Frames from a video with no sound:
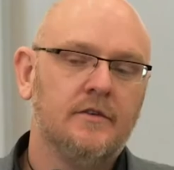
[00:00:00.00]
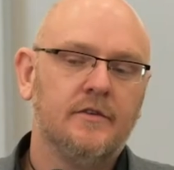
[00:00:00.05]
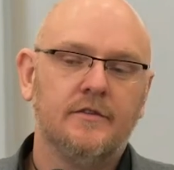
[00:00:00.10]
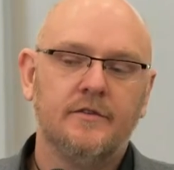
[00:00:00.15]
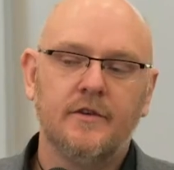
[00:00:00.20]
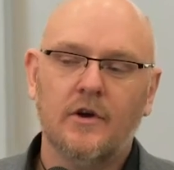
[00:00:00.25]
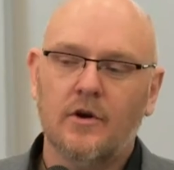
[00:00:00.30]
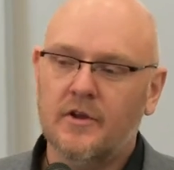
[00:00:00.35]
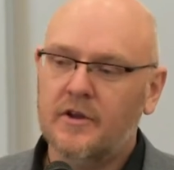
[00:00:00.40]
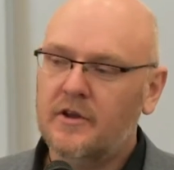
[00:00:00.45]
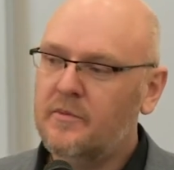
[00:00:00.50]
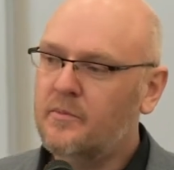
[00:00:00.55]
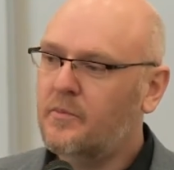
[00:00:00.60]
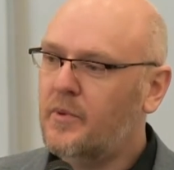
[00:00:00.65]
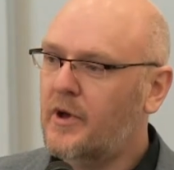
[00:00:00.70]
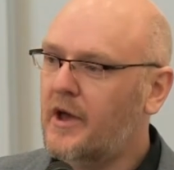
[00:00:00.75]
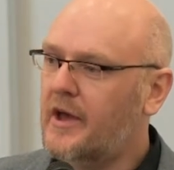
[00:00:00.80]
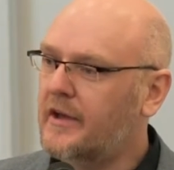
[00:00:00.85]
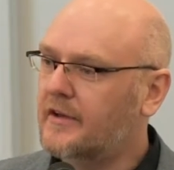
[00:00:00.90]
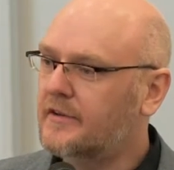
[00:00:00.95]
So it
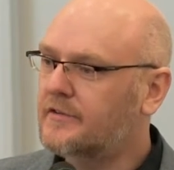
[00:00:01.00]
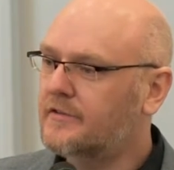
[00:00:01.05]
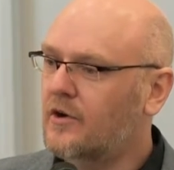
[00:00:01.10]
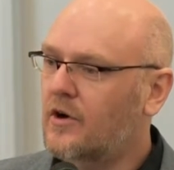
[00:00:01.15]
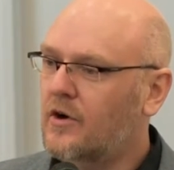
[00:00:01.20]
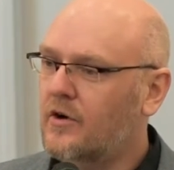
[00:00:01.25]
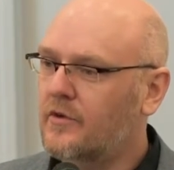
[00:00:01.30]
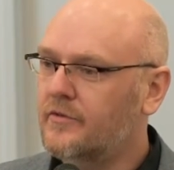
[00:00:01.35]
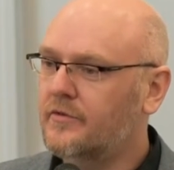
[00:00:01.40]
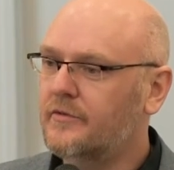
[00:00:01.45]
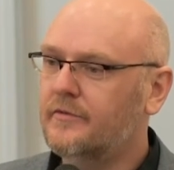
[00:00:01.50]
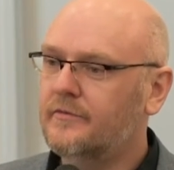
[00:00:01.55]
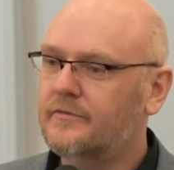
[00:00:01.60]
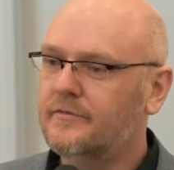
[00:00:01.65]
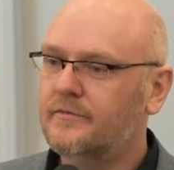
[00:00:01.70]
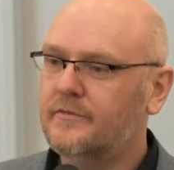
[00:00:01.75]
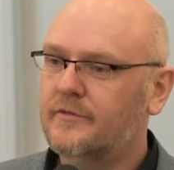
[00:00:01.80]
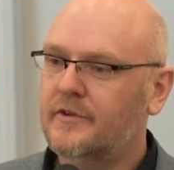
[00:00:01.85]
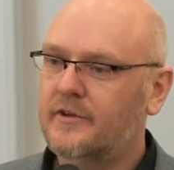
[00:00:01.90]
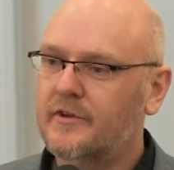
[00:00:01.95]
impacts on,
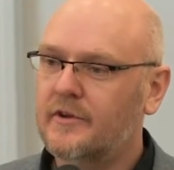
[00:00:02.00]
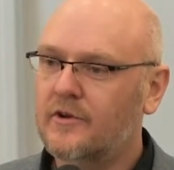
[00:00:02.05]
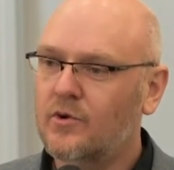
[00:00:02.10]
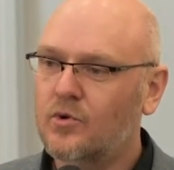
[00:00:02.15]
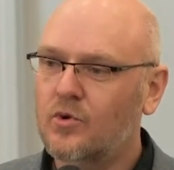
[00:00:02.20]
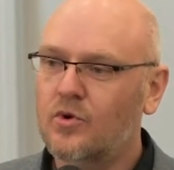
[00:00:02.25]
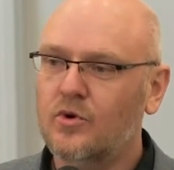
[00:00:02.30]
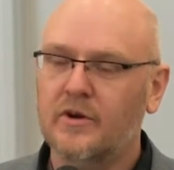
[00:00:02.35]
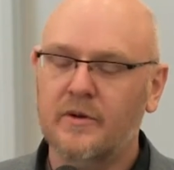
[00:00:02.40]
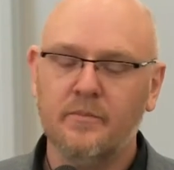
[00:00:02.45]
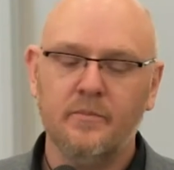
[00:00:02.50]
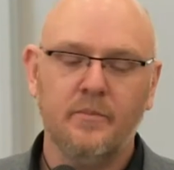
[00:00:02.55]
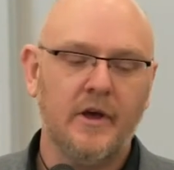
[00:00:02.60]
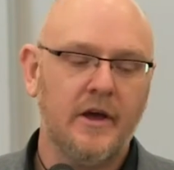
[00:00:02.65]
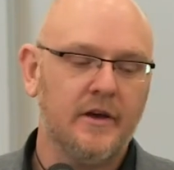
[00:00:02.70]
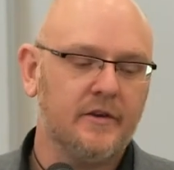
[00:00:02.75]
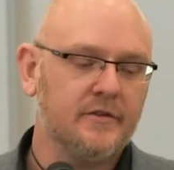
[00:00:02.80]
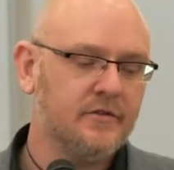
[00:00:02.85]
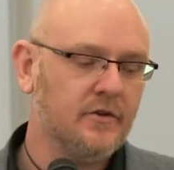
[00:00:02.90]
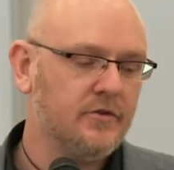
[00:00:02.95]
the law
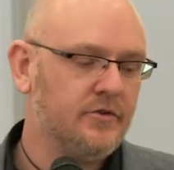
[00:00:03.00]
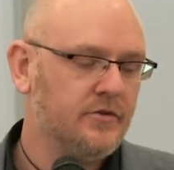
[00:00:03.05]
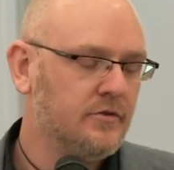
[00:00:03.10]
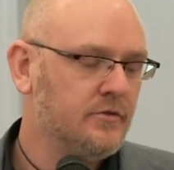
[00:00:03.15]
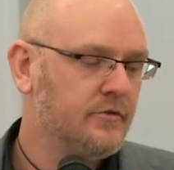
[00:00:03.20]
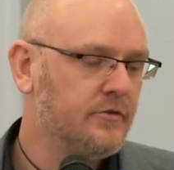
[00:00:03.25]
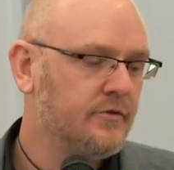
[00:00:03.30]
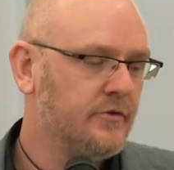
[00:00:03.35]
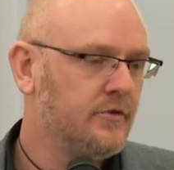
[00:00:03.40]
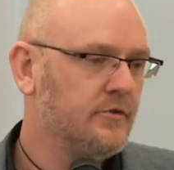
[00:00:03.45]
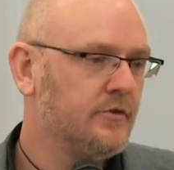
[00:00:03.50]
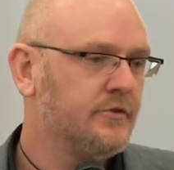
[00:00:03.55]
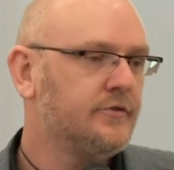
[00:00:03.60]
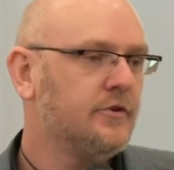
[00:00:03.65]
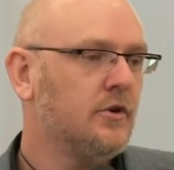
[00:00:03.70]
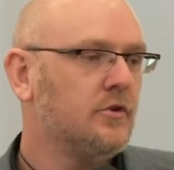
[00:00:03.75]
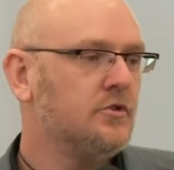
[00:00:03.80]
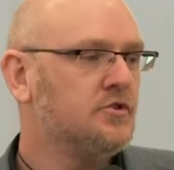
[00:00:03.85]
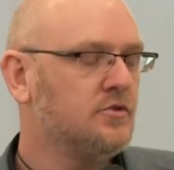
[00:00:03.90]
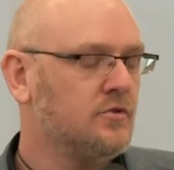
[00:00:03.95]
impacts on your
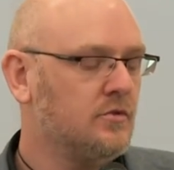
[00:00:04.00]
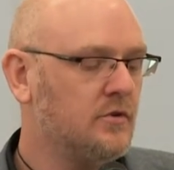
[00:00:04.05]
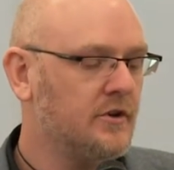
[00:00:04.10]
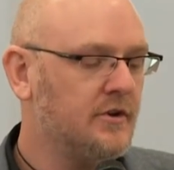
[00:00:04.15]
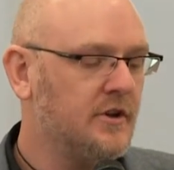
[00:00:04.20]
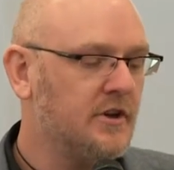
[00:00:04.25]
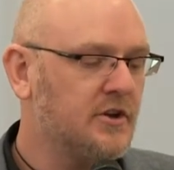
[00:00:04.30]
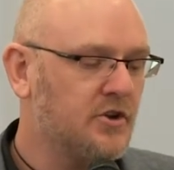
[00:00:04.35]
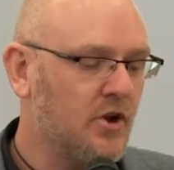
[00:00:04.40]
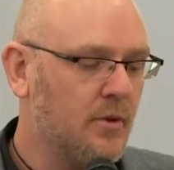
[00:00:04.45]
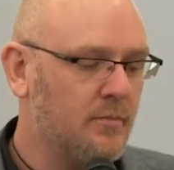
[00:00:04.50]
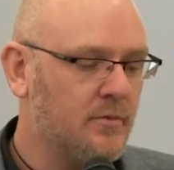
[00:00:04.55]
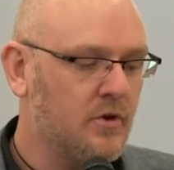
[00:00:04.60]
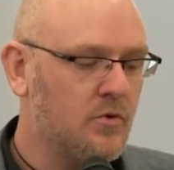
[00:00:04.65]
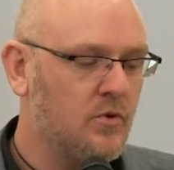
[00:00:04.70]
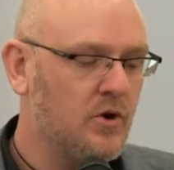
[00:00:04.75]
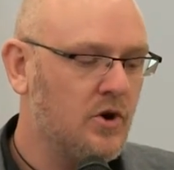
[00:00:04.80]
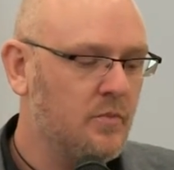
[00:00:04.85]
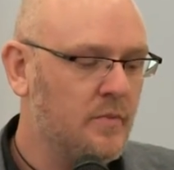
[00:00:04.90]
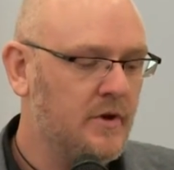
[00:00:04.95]
social and
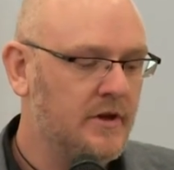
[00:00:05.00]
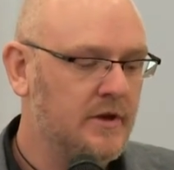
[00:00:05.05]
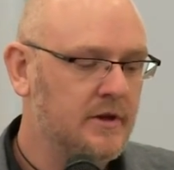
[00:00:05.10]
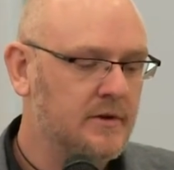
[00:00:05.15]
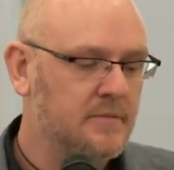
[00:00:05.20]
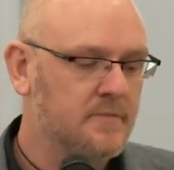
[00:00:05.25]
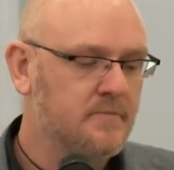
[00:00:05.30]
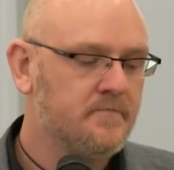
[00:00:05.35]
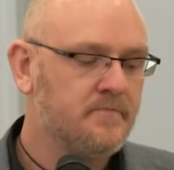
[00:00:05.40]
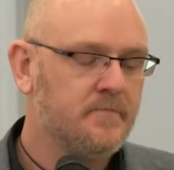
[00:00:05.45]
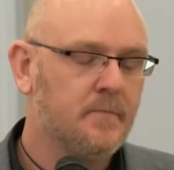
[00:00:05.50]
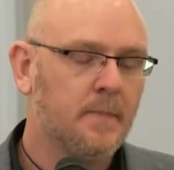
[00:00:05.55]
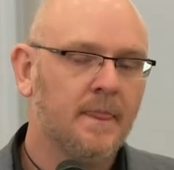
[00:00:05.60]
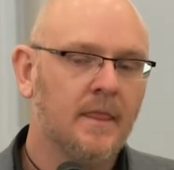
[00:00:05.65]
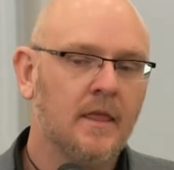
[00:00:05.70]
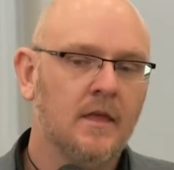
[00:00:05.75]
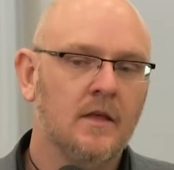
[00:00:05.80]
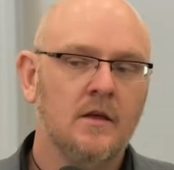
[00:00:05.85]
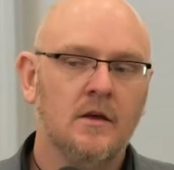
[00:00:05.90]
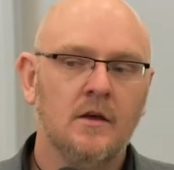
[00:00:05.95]
economic well-being.
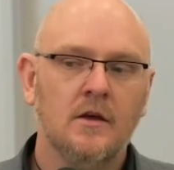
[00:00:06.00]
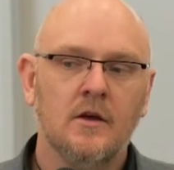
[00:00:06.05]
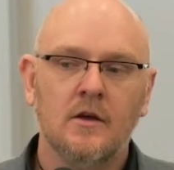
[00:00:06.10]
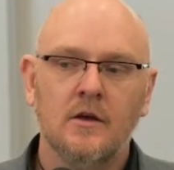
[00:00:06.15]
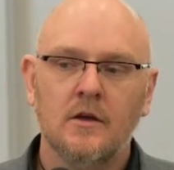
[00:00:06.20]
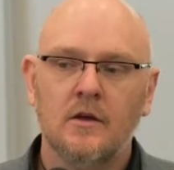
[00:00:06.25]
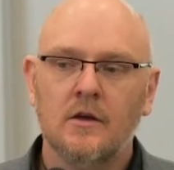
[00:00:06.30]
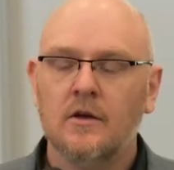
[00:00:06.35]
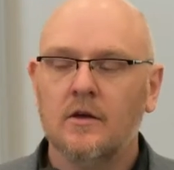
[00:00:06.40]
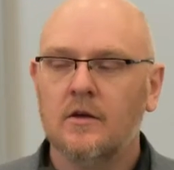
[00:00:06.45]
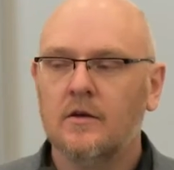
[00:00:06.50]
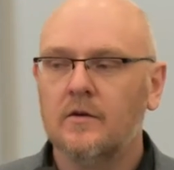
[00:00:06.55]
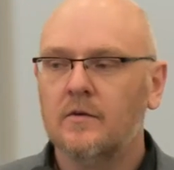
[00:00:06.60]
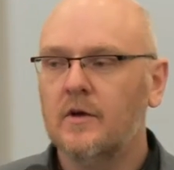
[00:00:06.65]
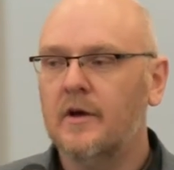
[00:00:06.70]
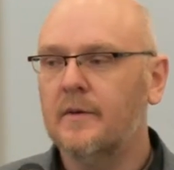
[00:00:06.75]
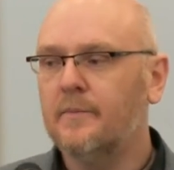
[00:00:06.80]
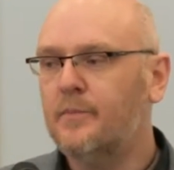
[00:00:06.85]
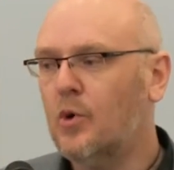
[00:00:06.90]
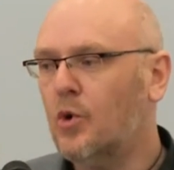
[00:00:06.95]

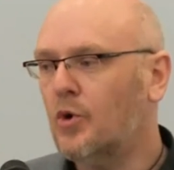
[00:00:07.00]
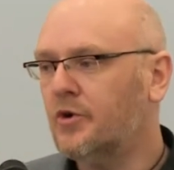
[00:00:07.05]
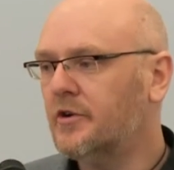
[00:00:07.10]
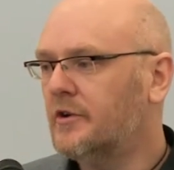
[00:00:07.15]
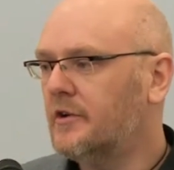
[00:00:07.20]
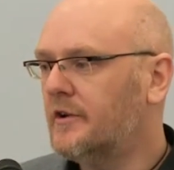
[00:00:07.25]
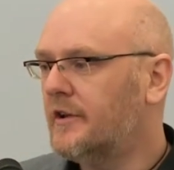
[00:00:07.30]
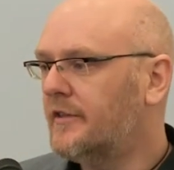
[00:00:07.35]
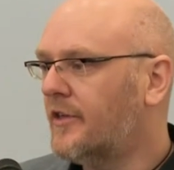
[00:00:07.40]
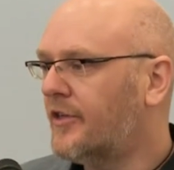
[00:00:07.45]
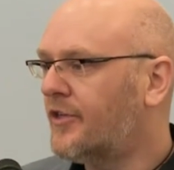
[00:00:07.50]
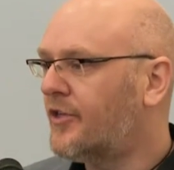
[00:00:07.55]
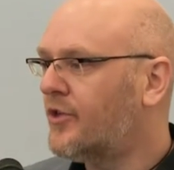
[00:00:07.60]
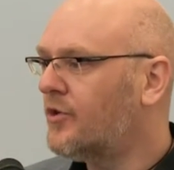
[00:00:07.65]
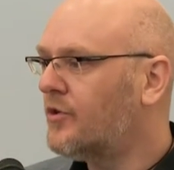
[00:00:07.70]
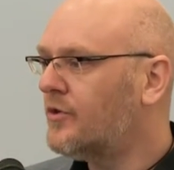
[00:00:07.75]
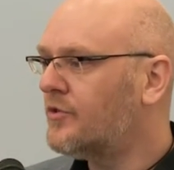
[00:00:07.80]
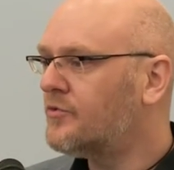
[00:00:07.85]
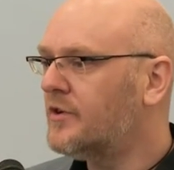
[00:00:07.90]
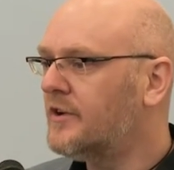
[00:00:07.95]
Importantly, the
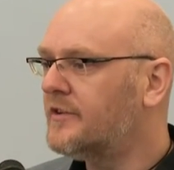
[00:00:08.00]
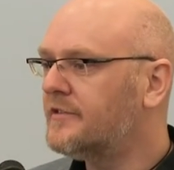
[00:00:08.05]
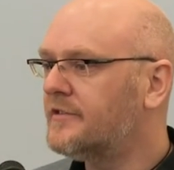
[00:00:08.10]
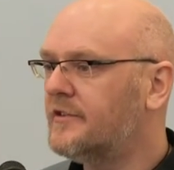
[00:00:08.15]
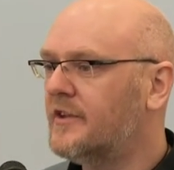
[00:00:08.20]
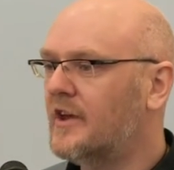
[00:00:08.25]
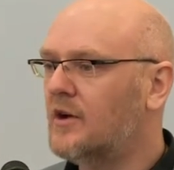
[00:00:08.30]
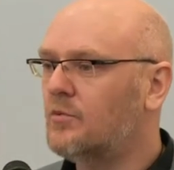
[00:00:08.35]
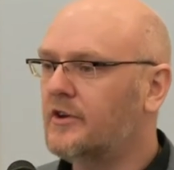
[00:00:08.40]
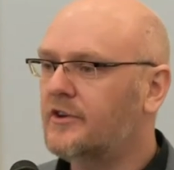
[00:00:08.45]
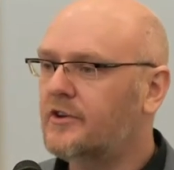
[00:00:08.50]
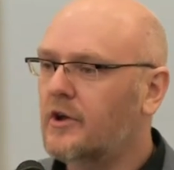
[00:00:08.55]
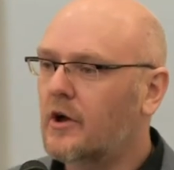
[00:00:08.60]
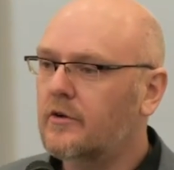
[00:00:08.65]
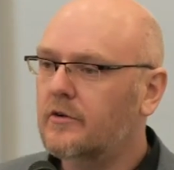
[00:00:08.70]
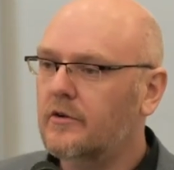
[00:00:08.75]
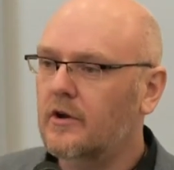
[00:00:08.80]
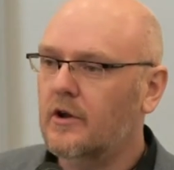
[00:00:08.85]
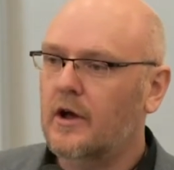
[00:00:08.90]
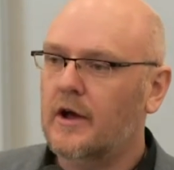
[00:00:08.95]
third reason that we
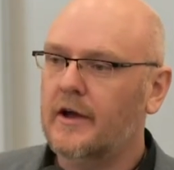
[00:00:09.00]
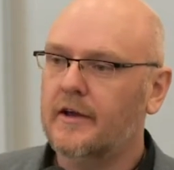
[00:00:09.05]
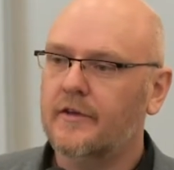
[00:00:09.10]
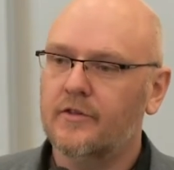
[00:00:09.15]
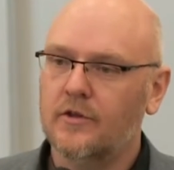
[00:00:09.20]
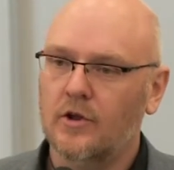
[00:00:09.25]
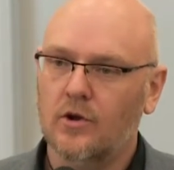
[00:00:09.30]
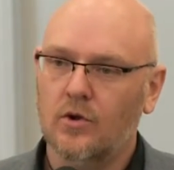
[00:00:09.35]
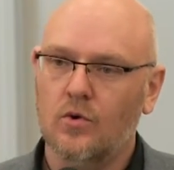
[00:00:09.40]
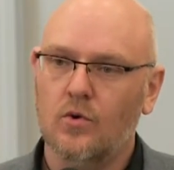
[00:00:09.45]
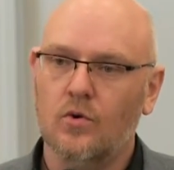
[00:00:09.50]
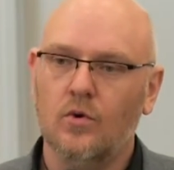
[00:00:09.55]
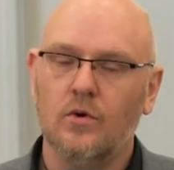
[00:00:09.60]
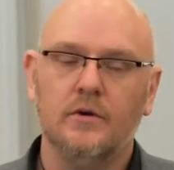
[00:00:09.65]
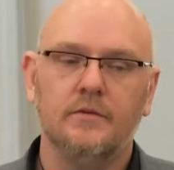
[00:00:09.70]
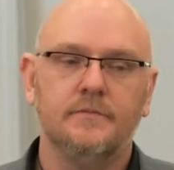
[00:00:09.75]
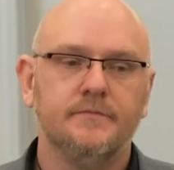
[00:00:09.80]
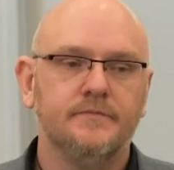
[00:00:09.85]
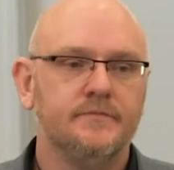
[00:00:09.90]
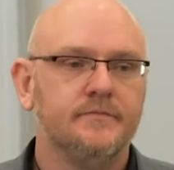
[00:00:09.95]
don't like the law,